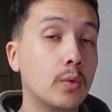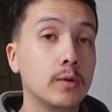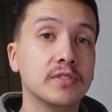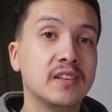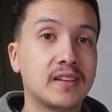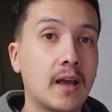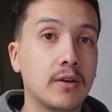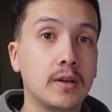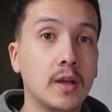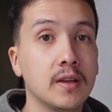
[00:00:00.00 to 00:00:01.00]
when it was
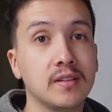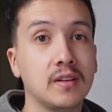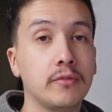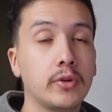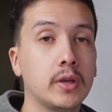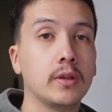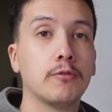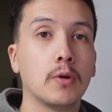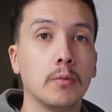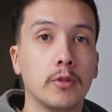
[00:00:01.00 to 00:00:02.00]
discounted significantly
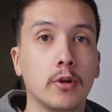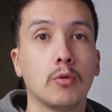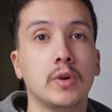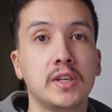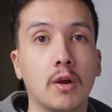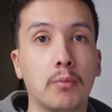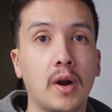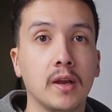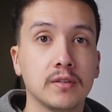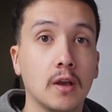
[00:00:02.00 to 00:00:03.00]
from their retail
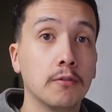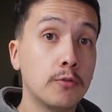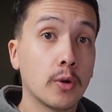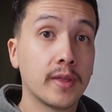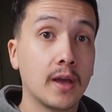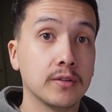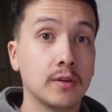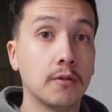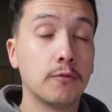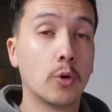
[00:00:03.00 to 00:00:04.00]
price of
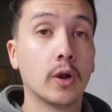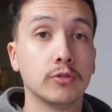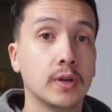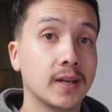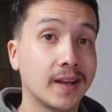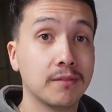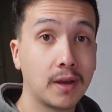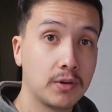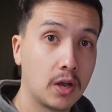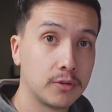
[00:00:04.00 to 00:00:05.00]

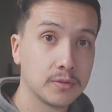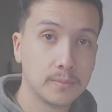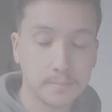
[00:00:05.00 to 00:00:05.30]
$4,495.